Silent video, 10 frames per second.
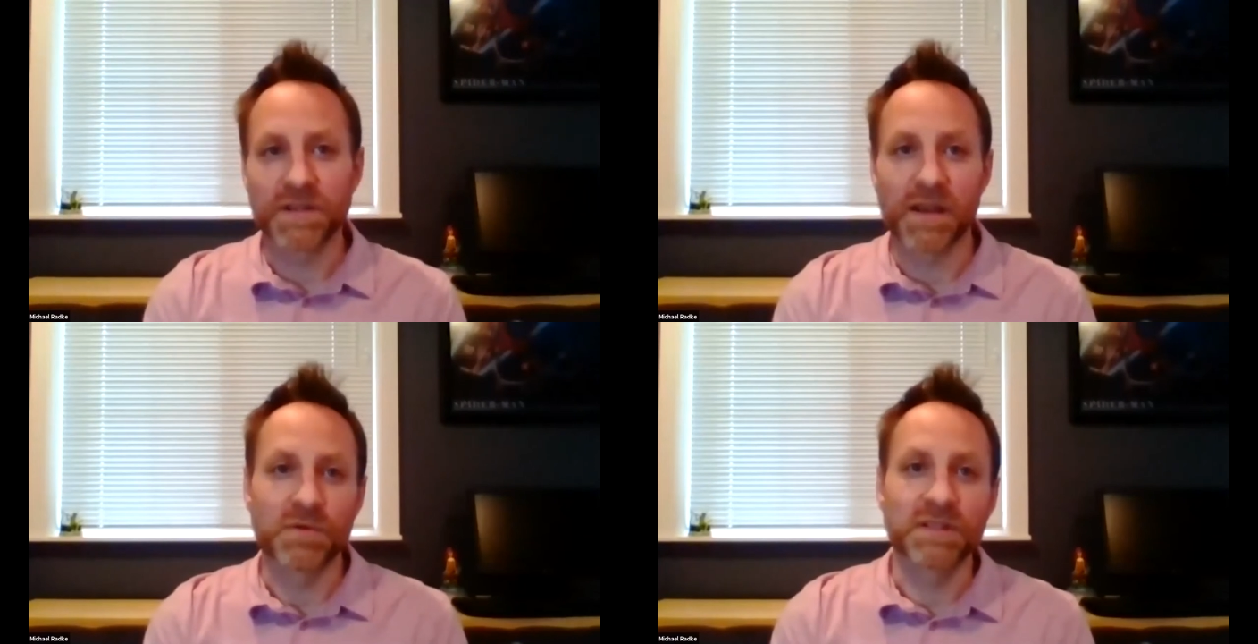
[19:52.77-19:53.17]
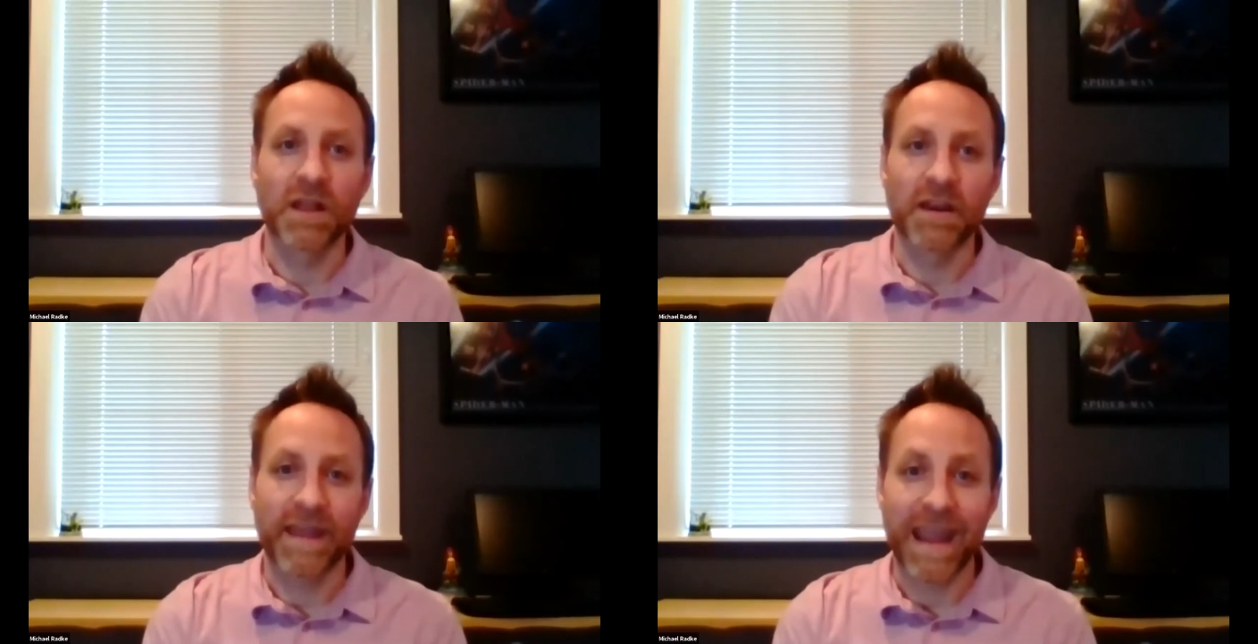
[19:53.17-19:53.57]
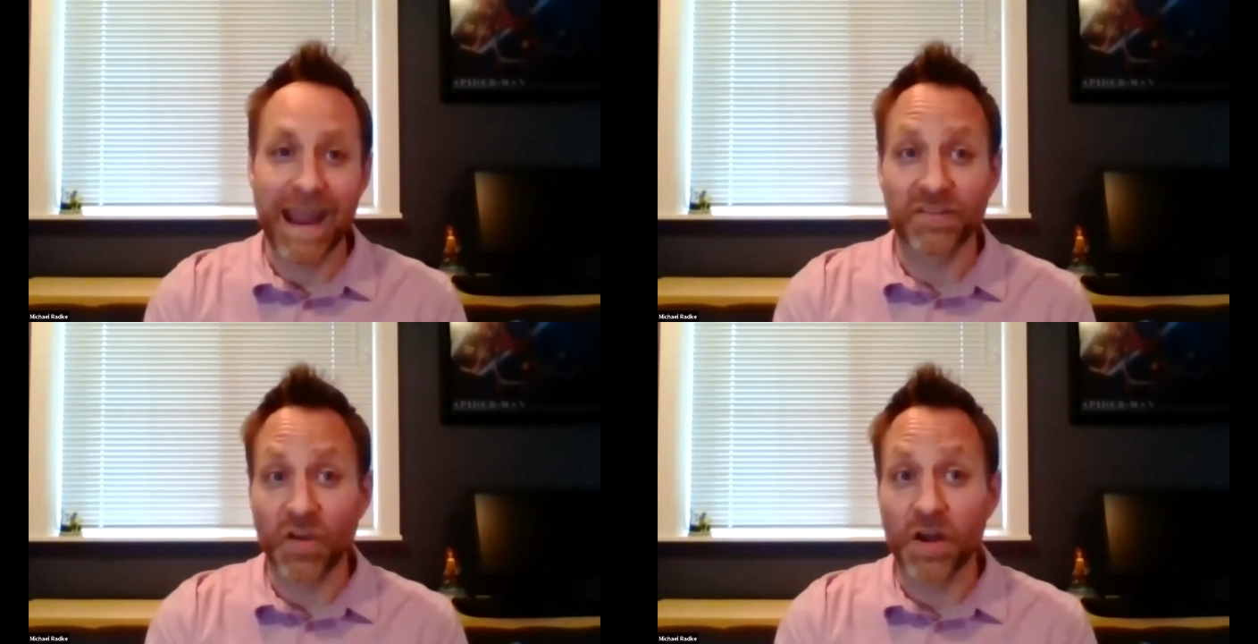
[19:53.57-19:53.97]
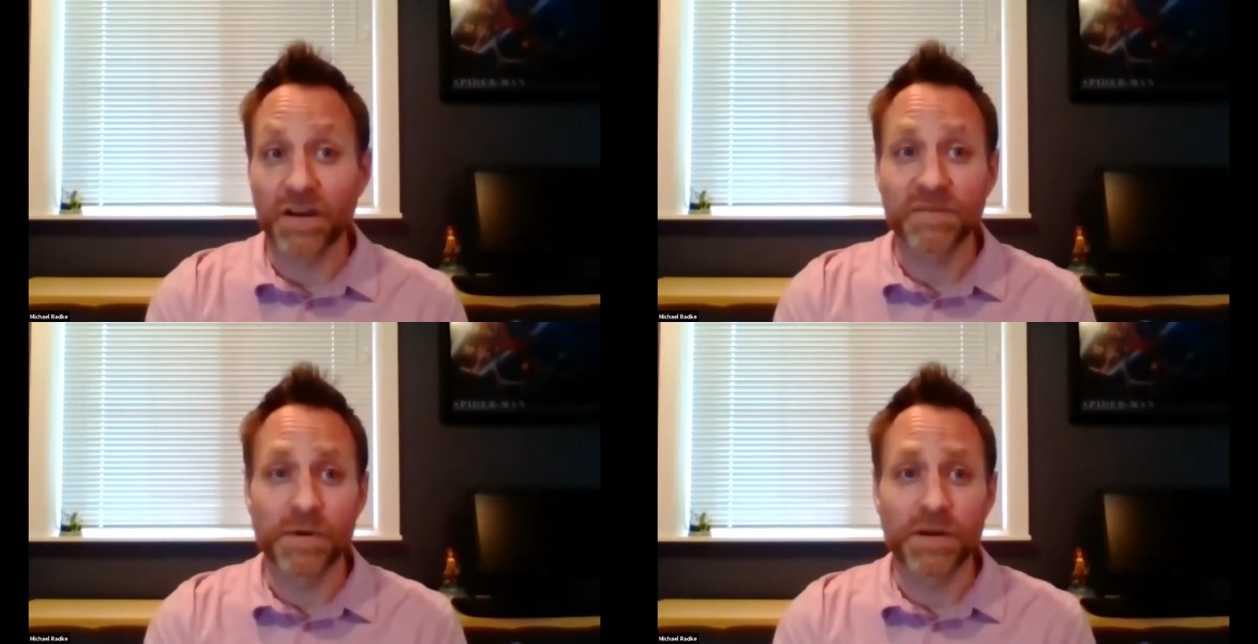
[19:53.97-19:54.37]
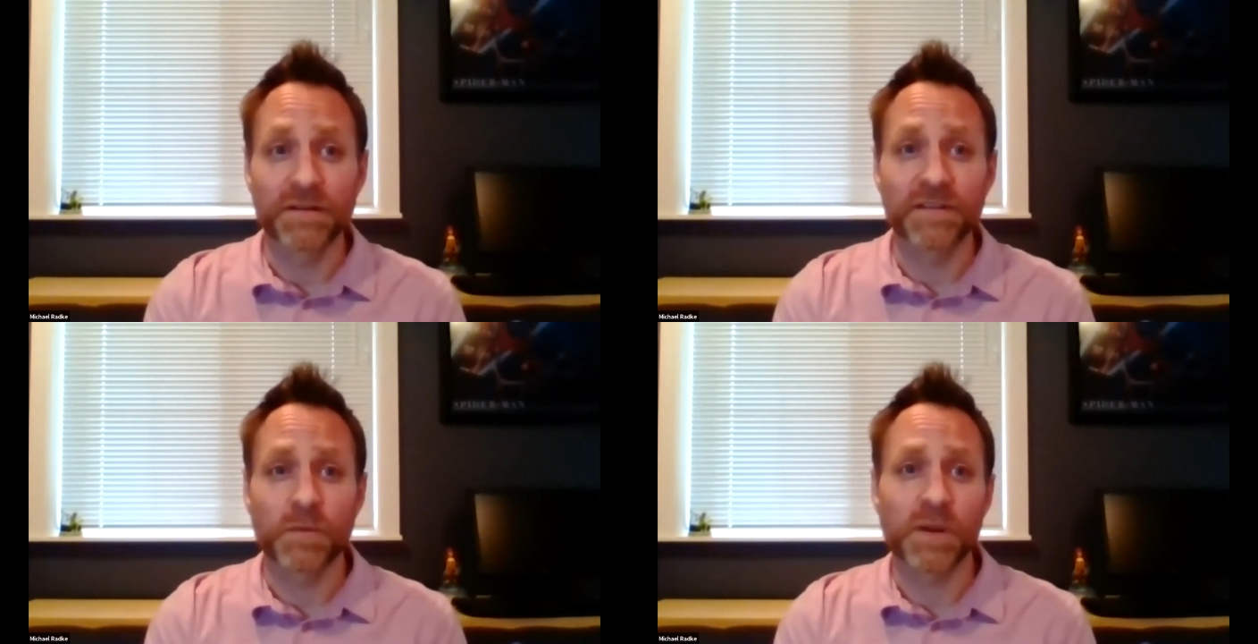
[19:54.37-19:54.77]
time was a lot of the hands-on
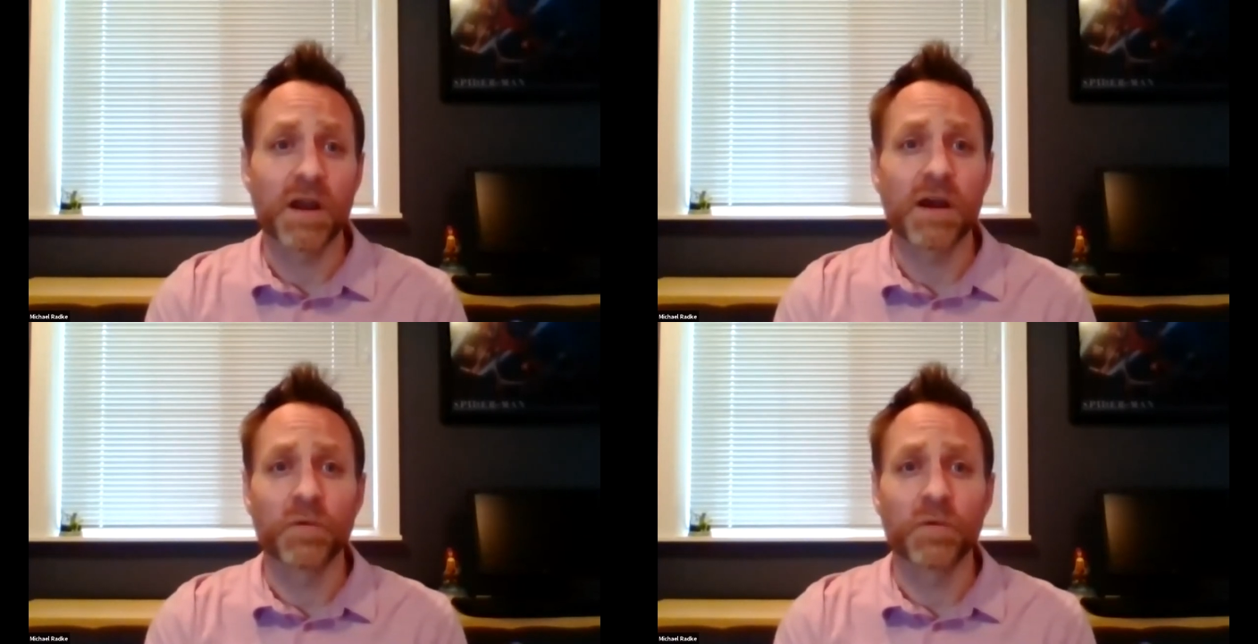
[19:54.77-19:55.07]
experiences that we got